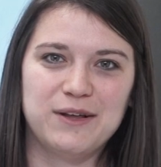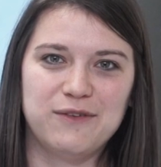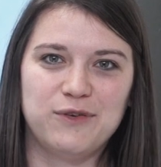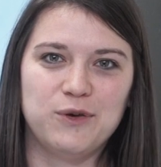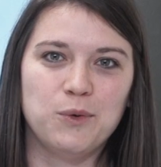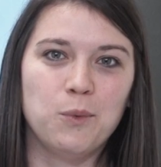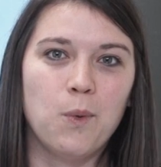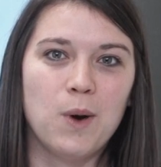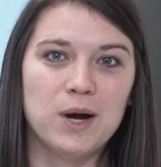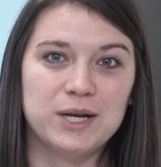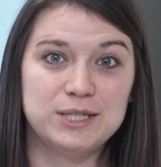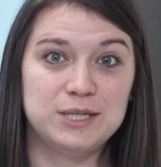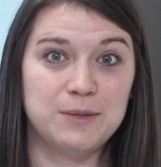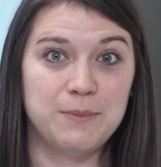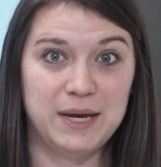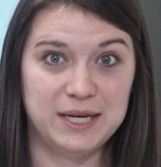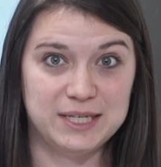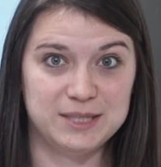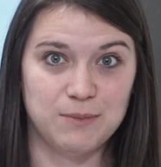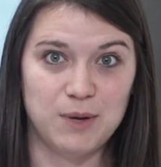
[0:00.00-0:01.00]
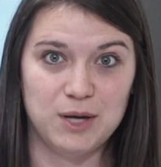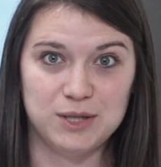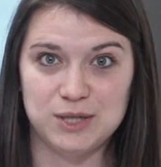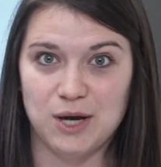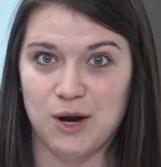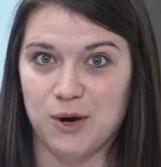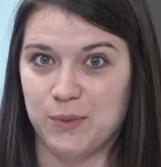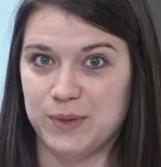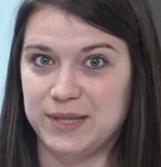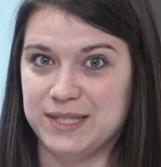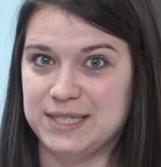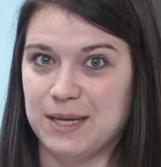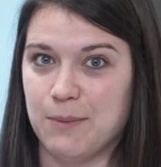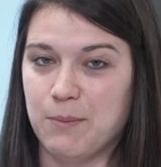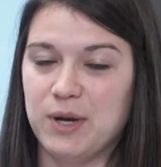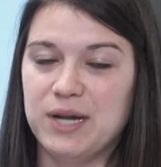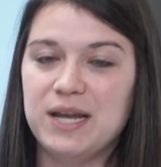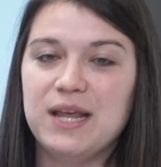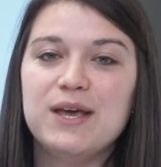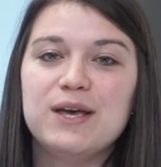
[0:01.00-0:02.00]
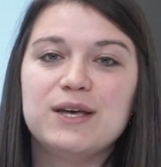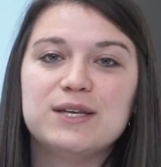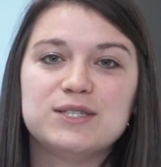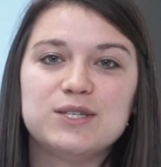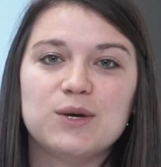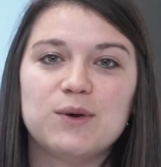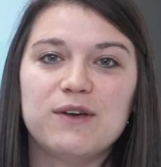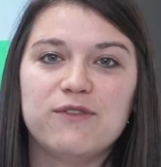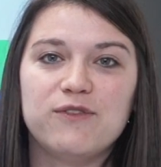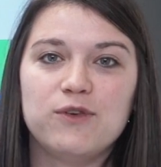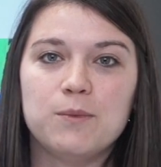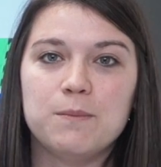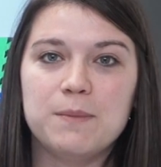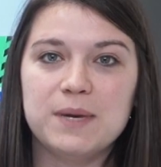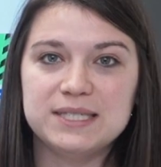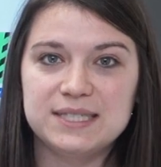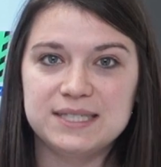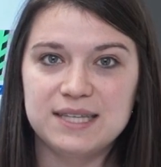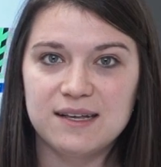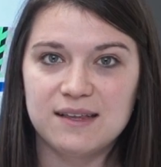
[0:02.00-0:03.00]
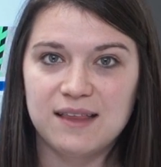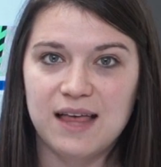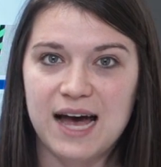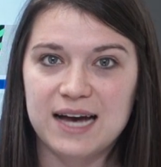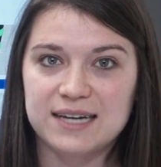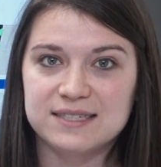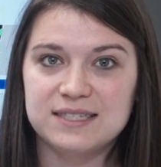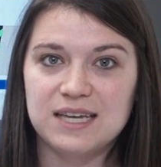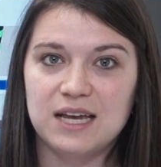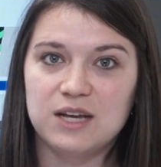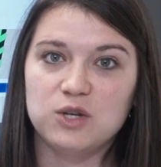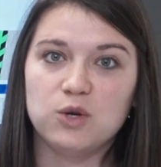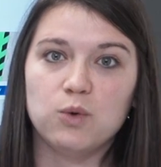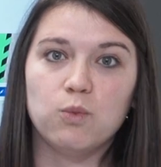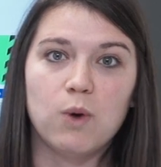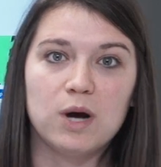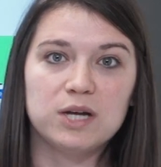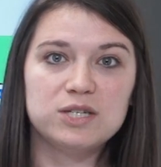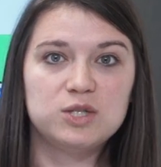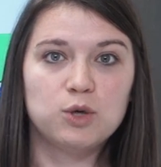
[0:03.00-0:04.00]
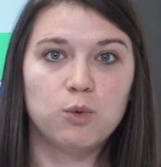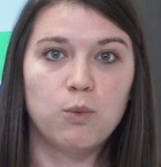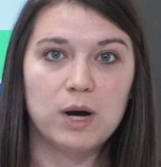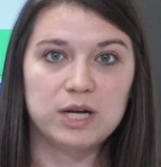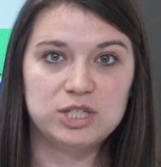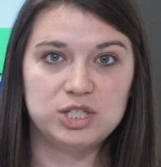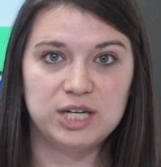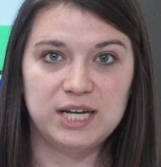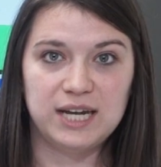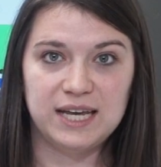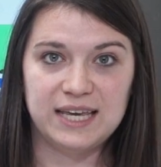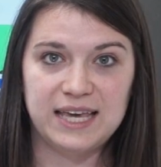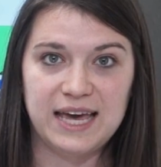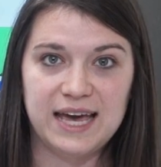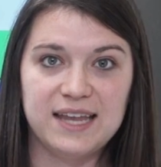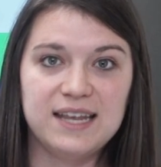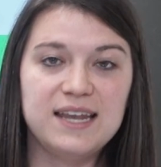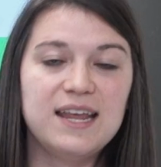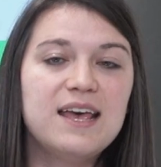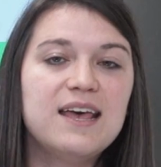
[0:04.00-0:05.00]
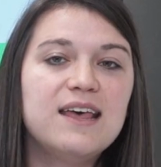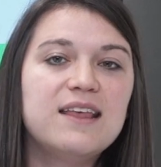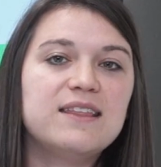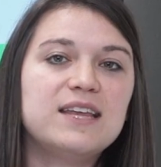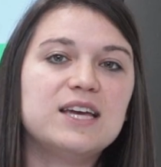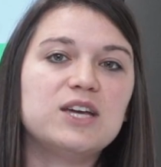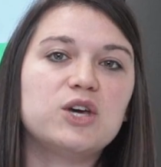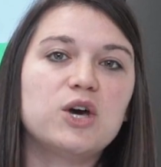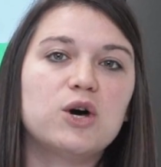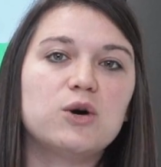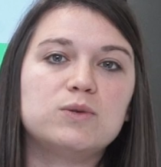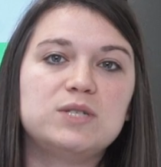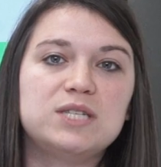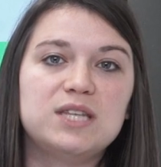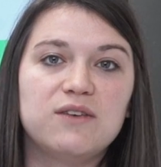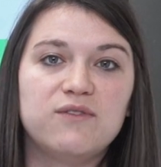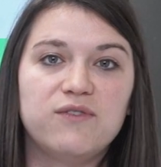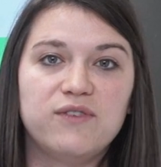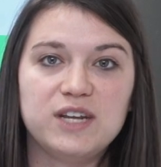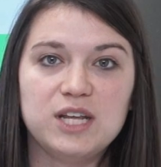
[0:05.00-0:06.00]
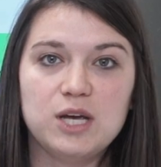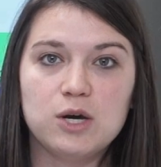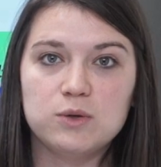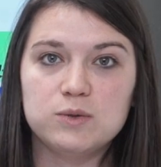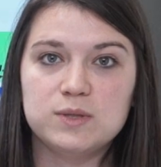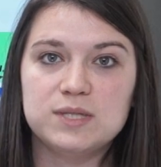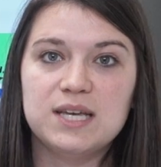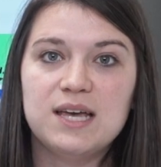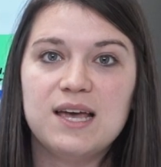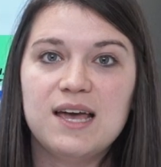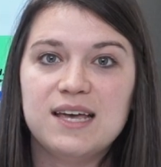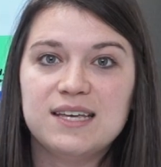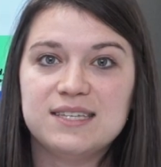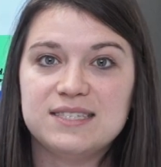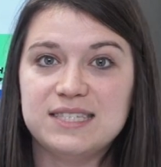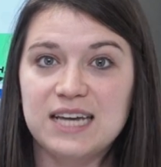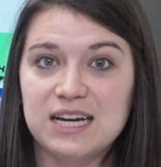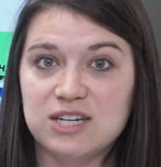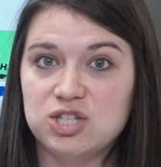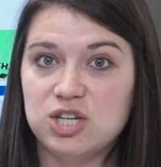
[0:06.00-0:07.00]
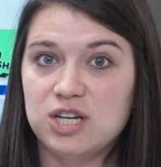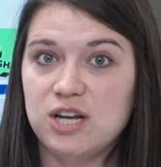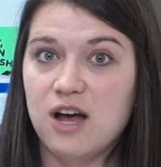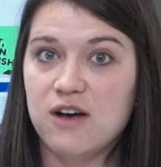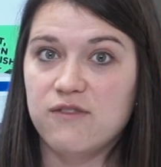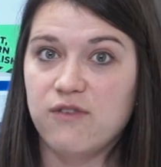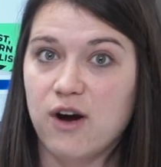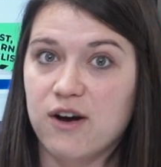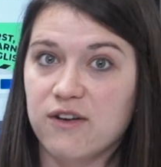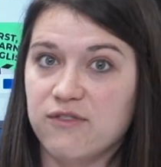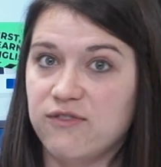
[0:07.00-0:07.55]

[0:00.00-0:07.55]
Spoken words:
if you want to make small talk with someone. So if you missed the class and you want to watch it again, then go to the videos section of our